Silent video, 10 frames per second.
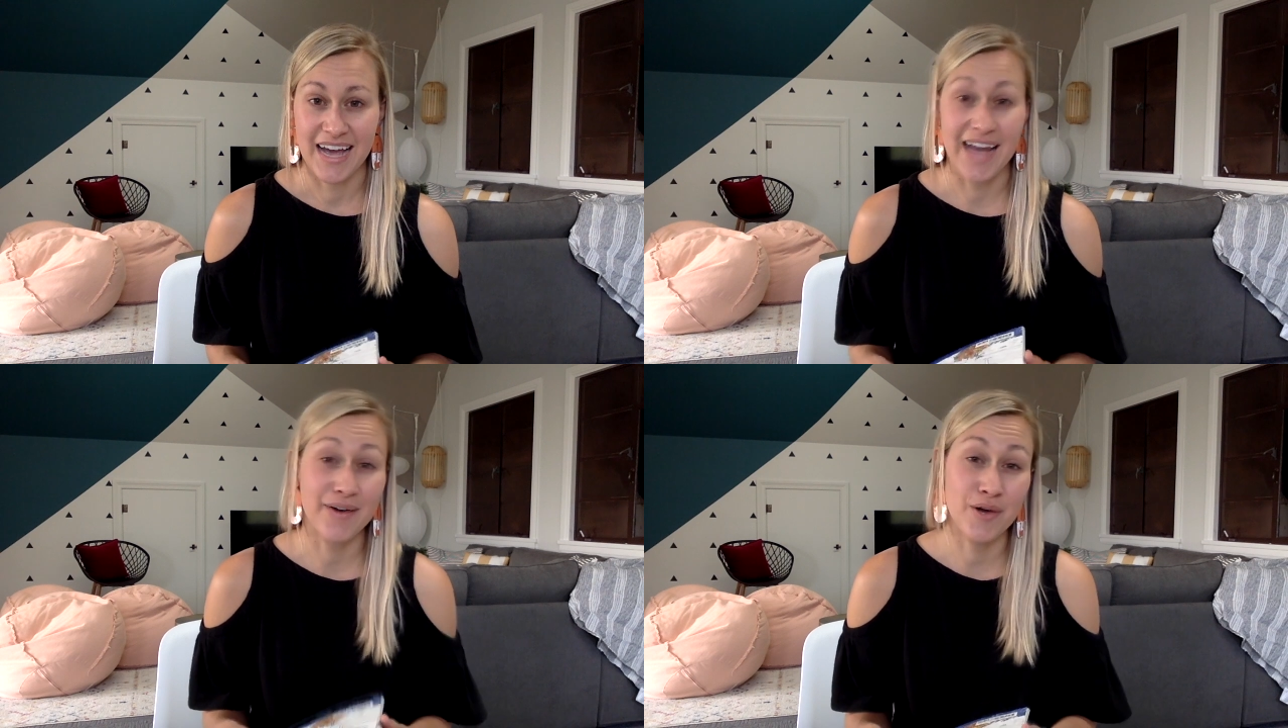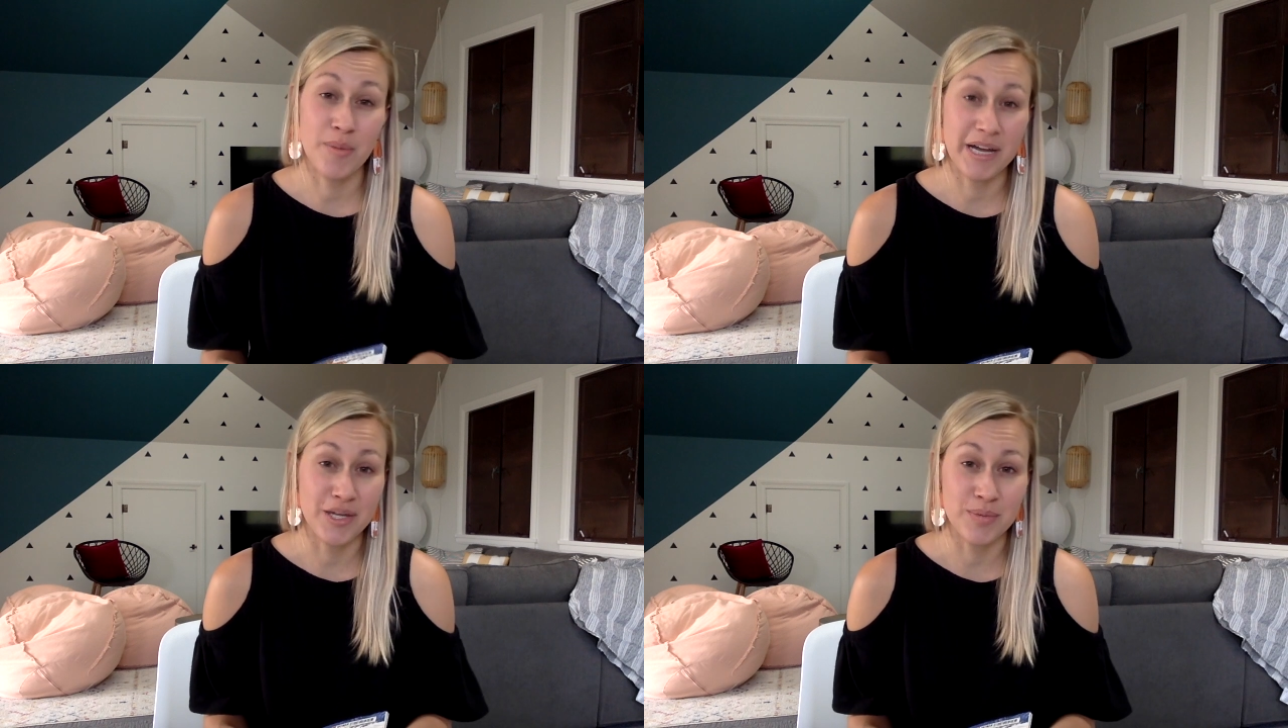I don't know
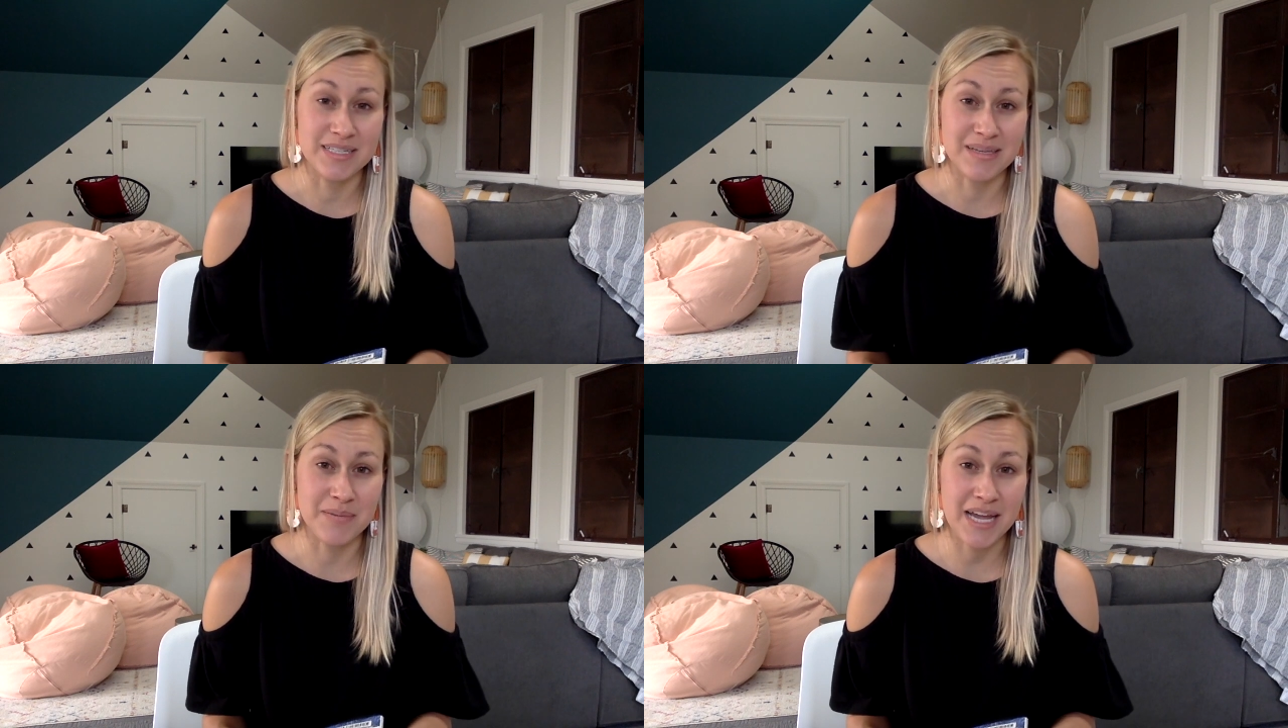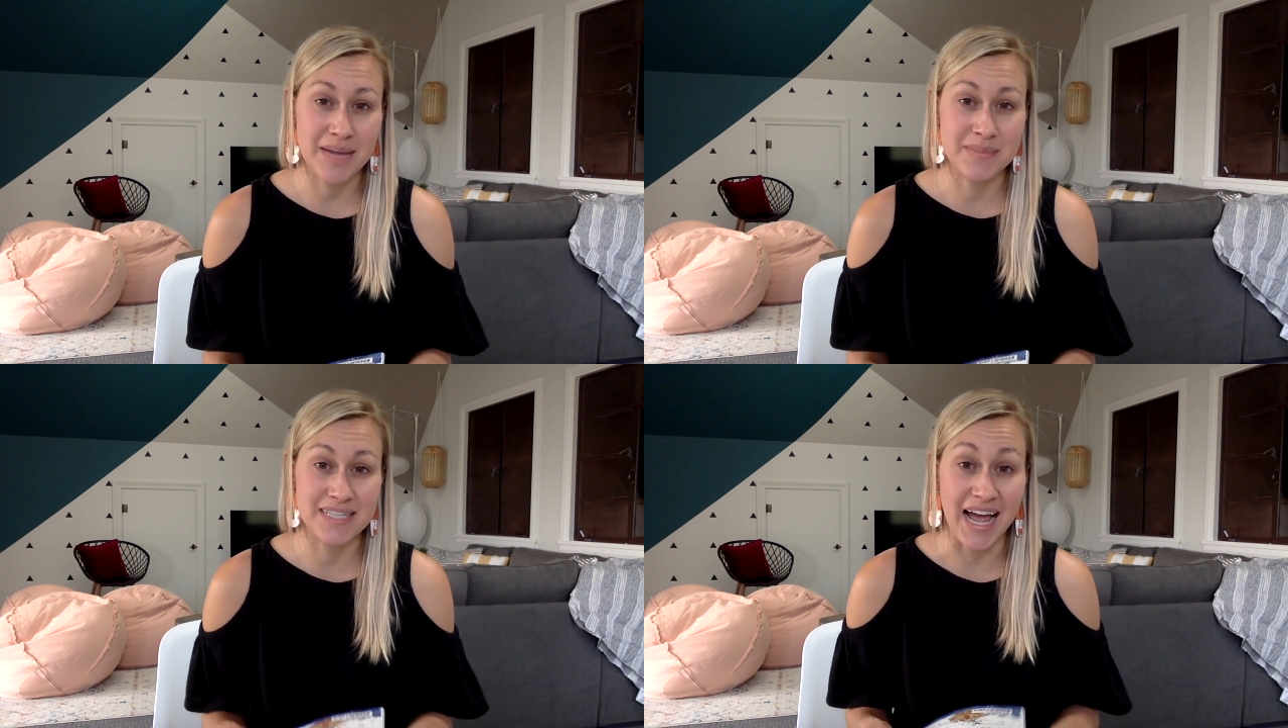about you, but
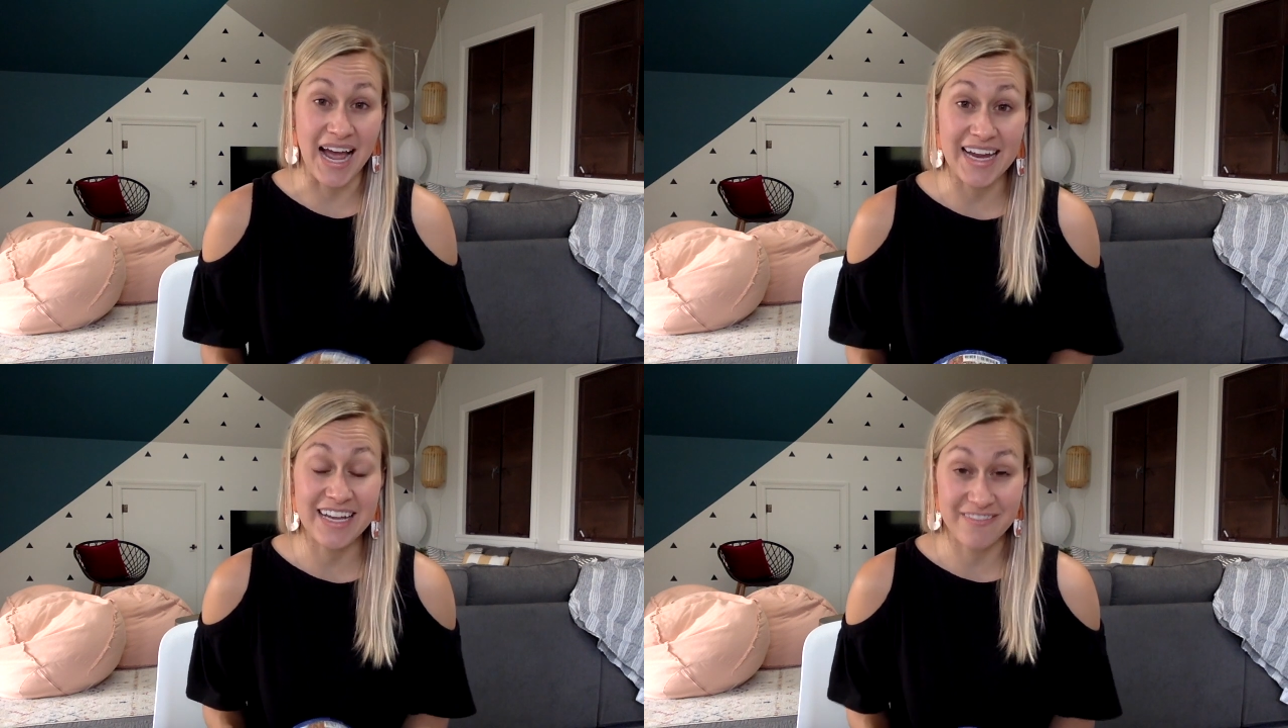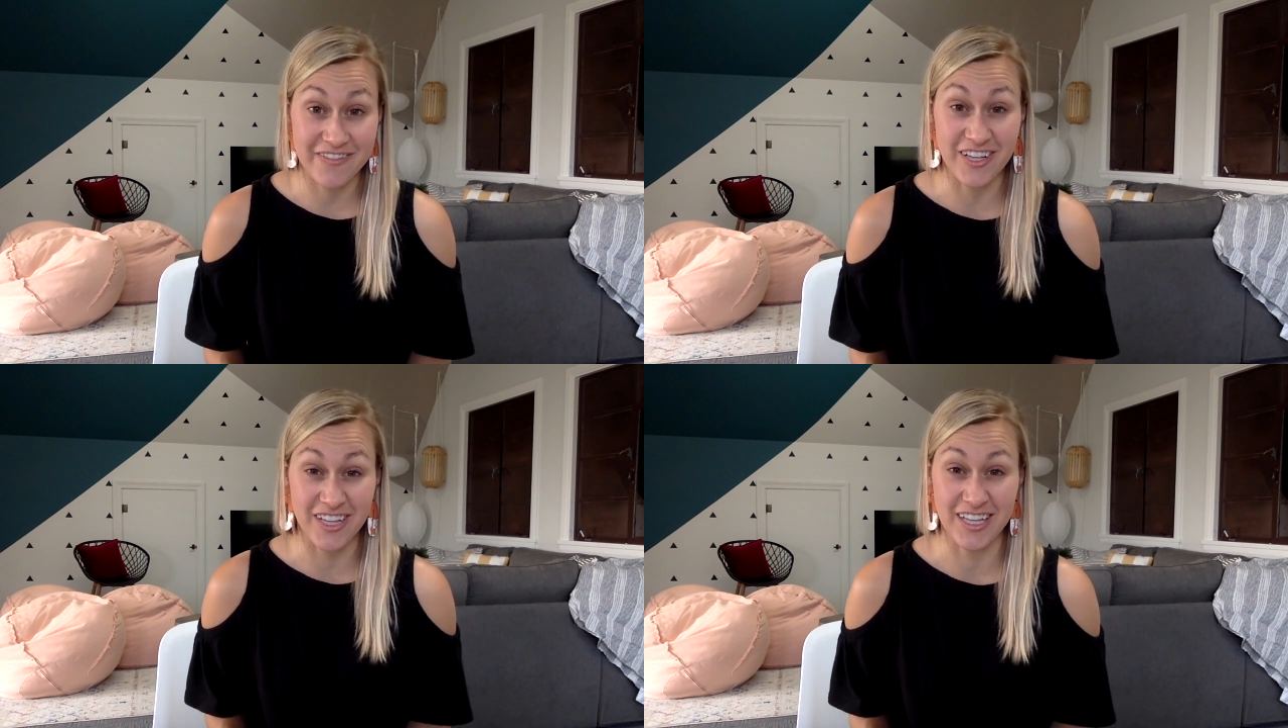sometimes I can
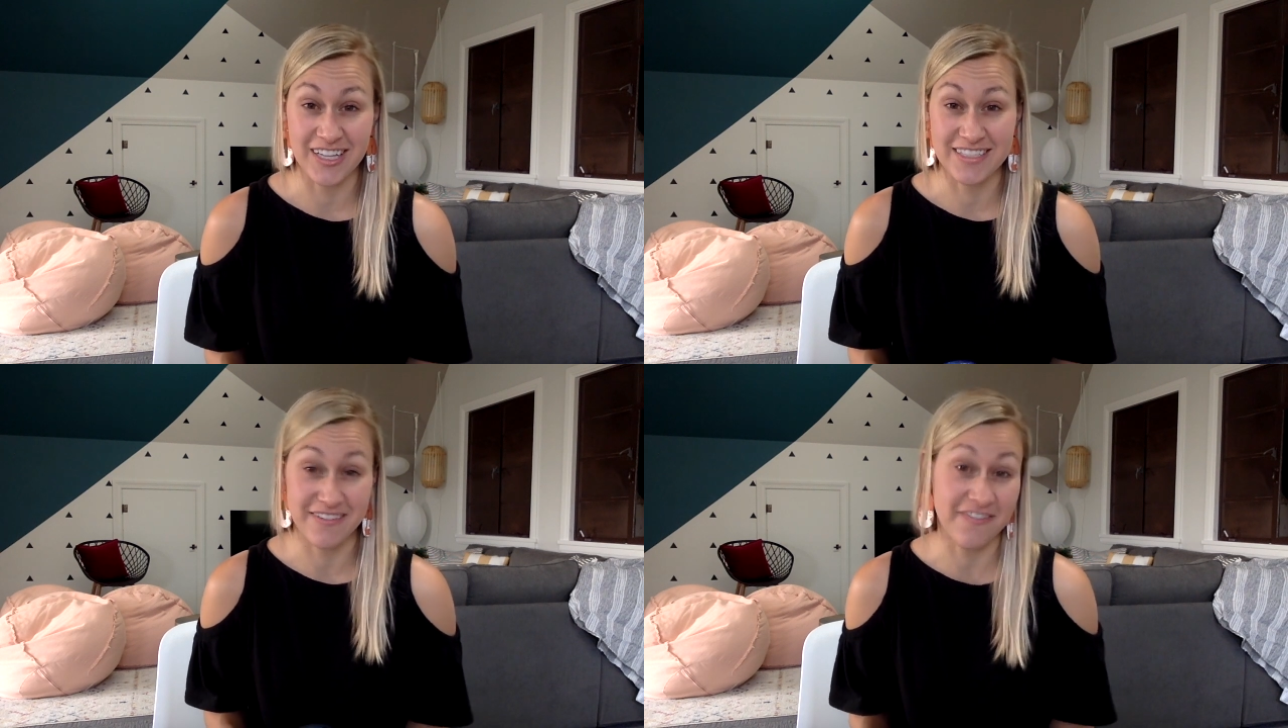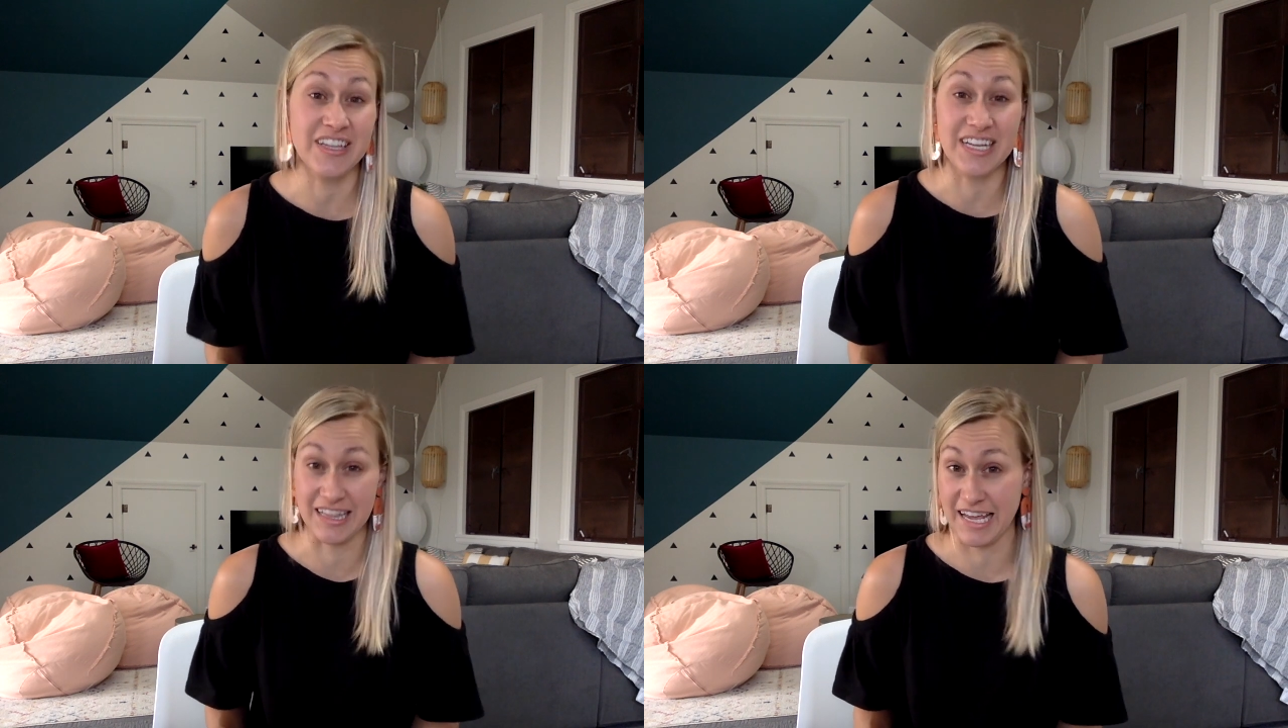feel
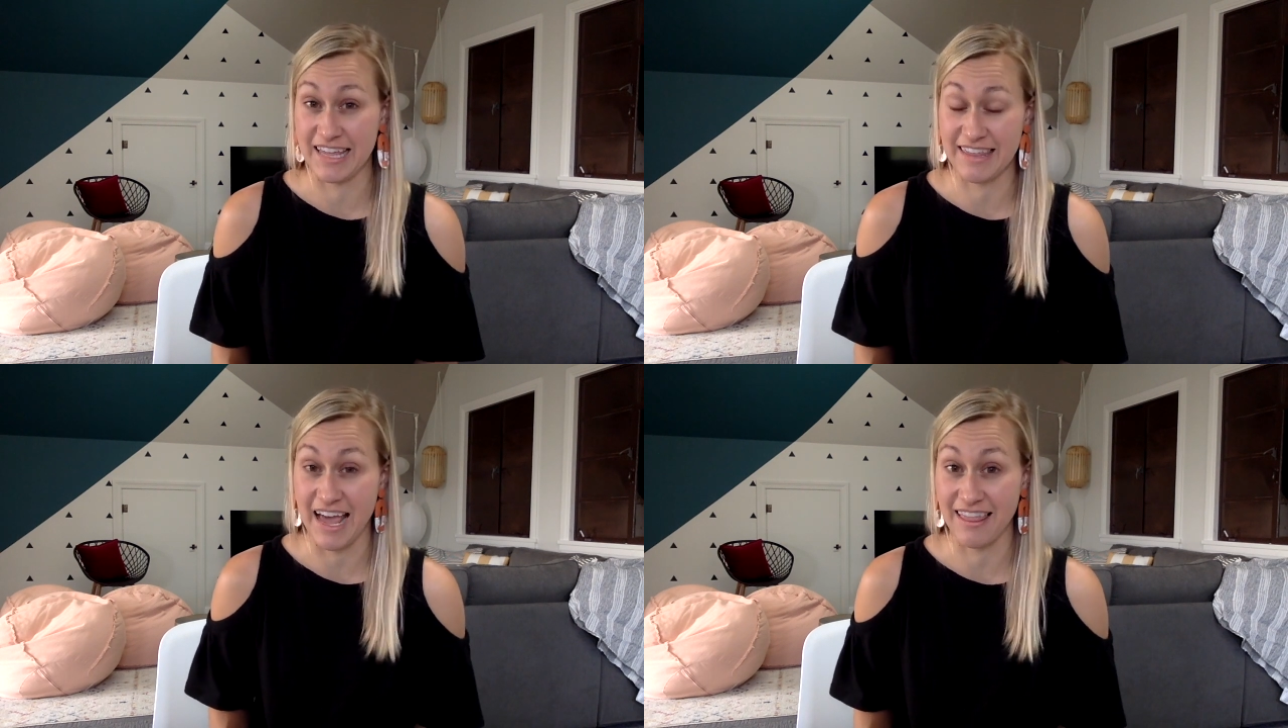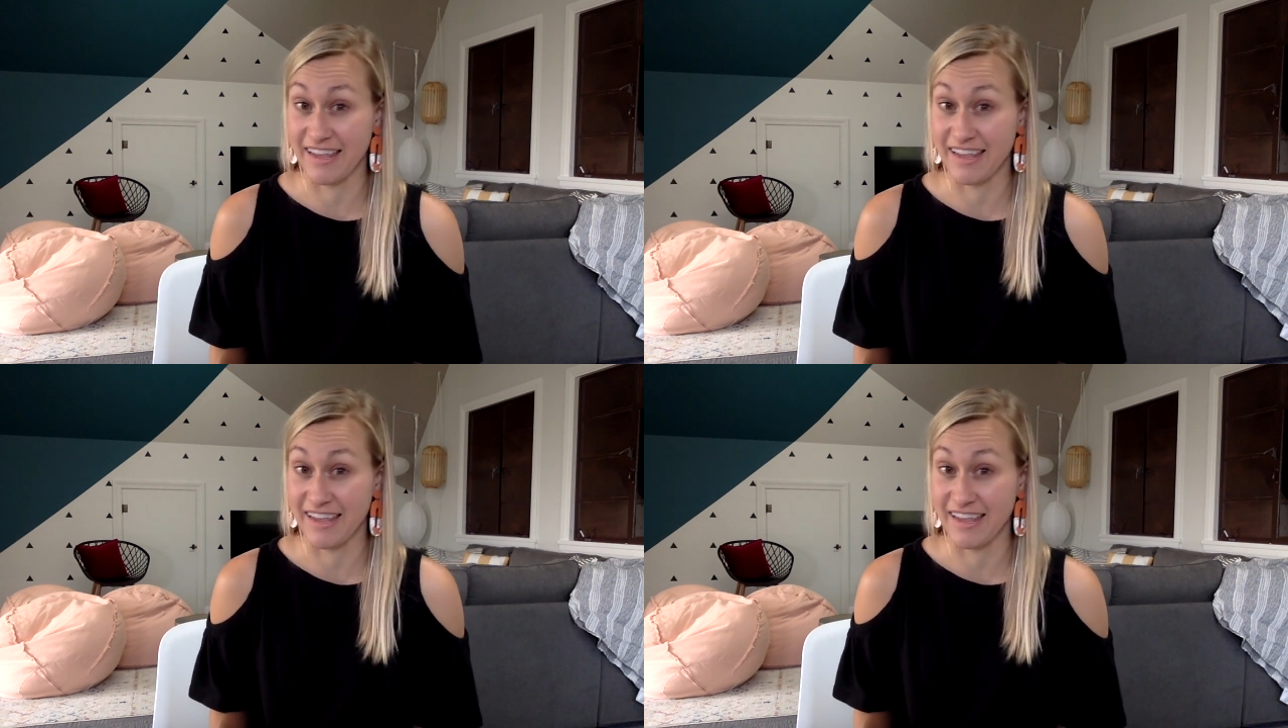defeated like that.